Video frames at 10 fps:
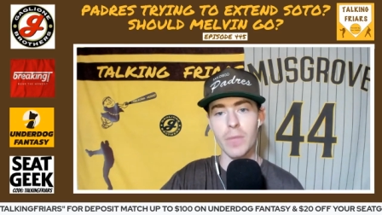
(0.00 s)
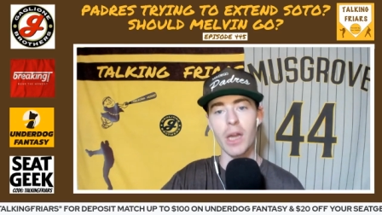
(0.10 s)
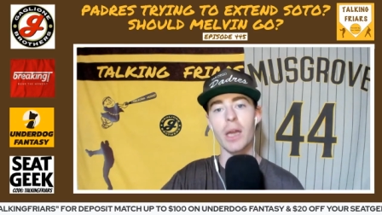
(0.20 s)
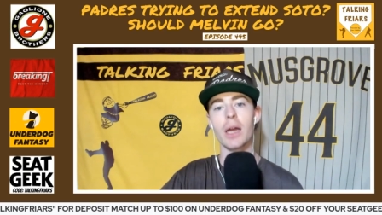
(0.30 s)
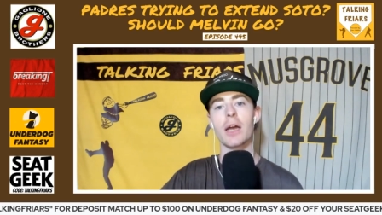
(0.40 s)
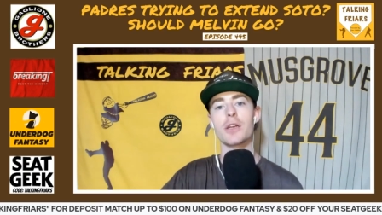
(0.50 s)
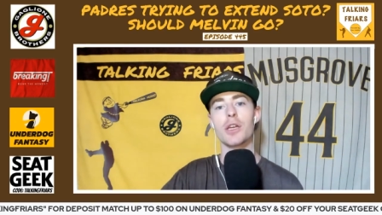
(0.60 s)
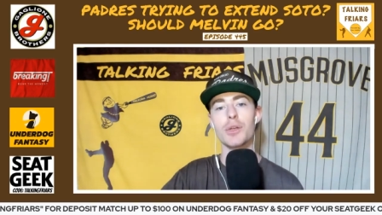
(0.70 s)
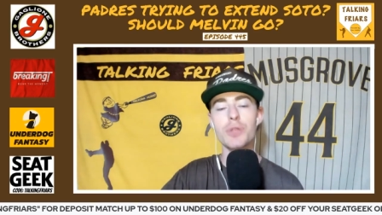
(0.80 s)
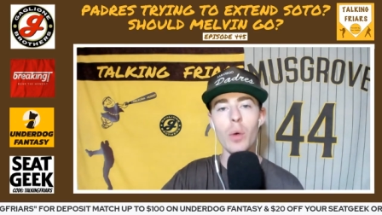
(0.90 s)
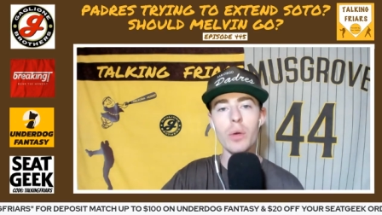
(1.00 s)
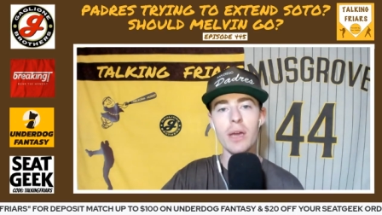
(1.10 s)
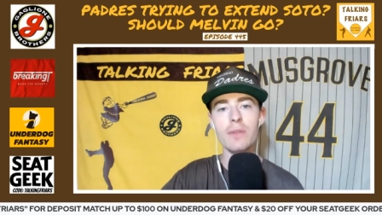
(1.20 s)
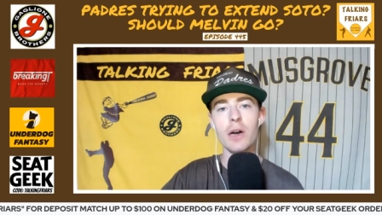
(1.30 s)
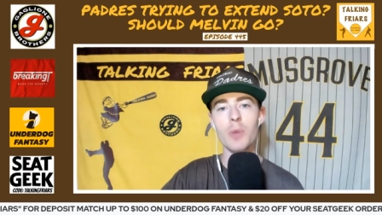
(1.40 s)
And you don't
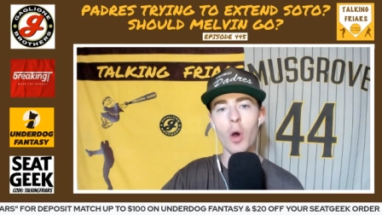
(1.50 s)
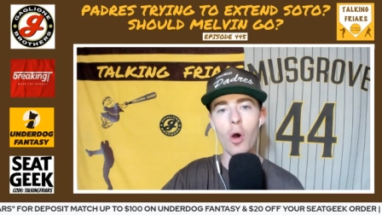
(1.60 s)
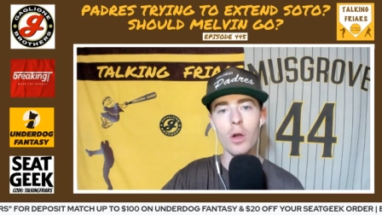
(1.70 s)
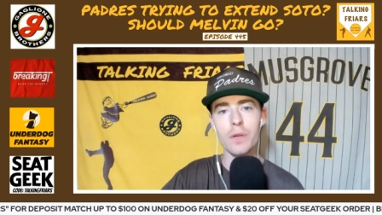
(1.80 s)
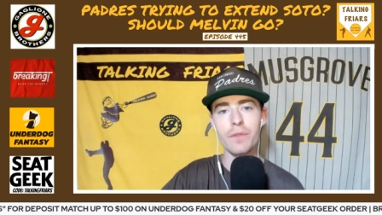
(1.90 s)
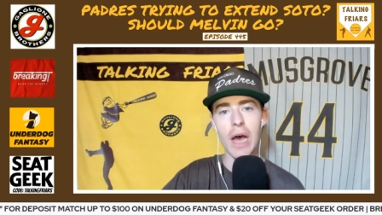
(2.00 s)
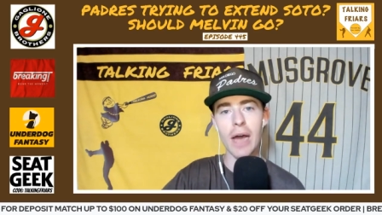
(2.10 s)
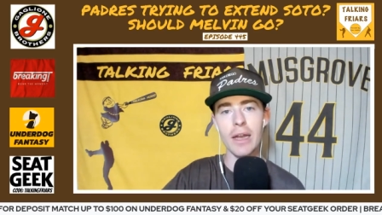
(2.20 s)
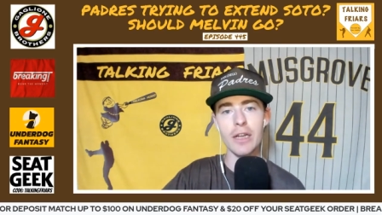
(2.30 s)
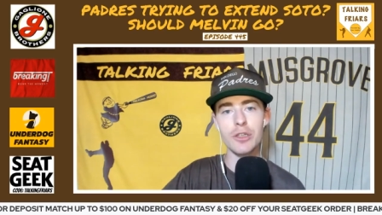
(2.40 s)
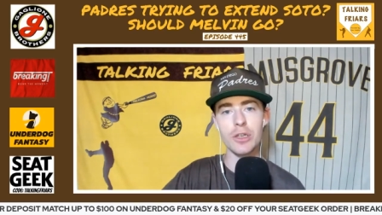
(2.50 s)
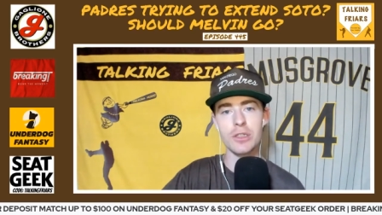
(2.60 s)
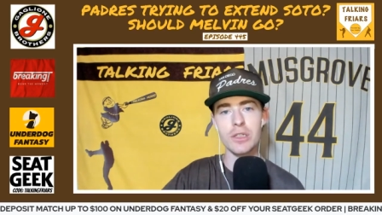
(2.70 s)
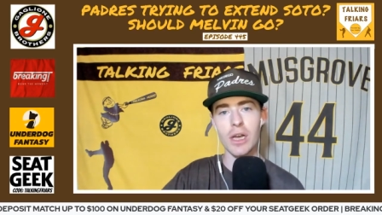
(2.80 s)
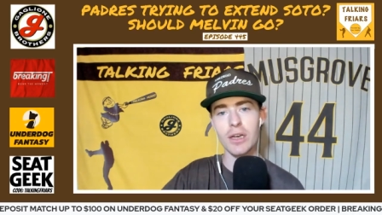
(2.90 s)
give up all of that and
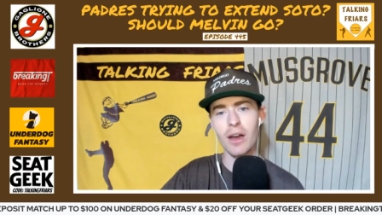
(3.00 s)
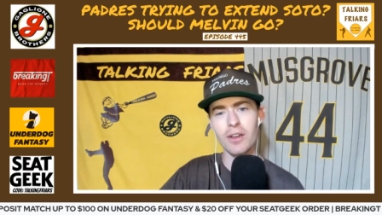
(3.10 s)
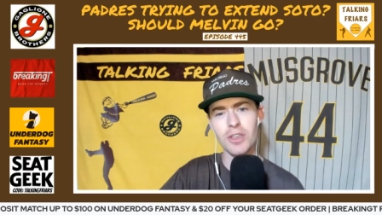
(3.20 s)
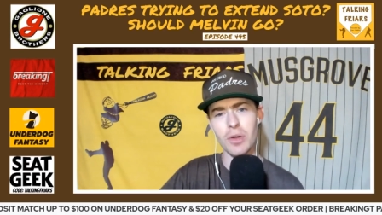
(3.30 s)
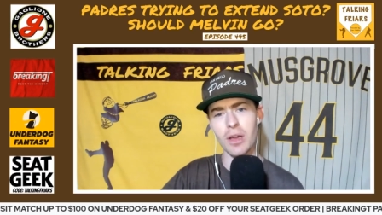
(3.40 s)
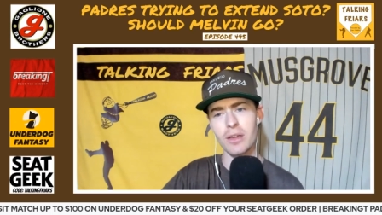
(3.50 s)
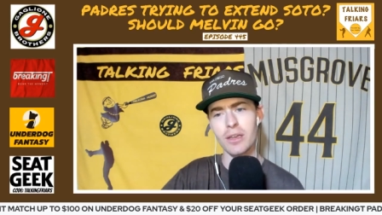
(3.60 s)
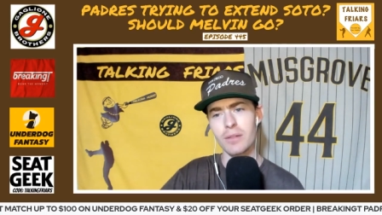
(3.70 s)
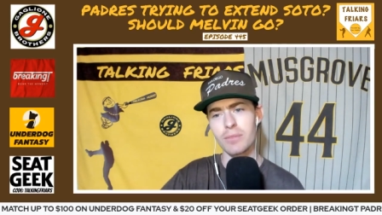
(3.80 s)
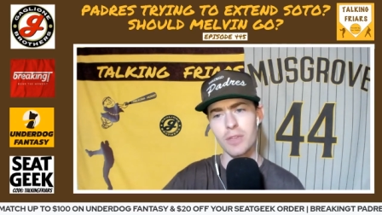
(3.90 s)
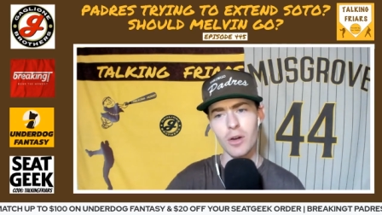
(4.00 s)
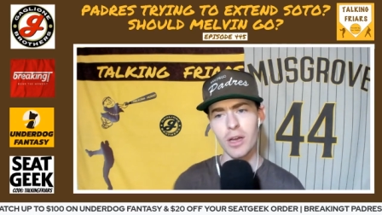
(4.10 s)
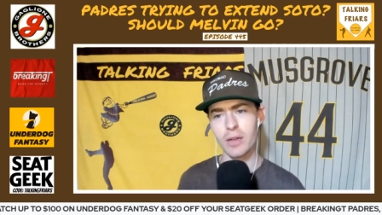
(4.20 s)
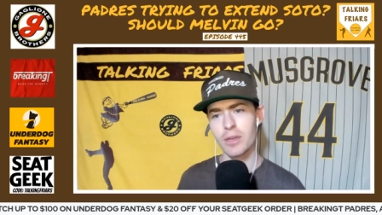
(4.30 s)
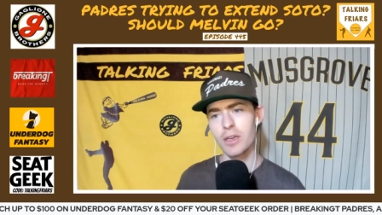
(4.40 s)
just say, no, it's okay. Yeah, go
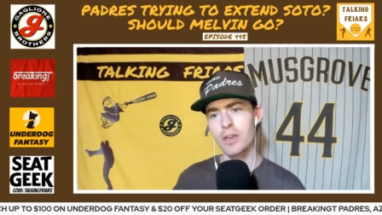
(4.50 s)
ahead.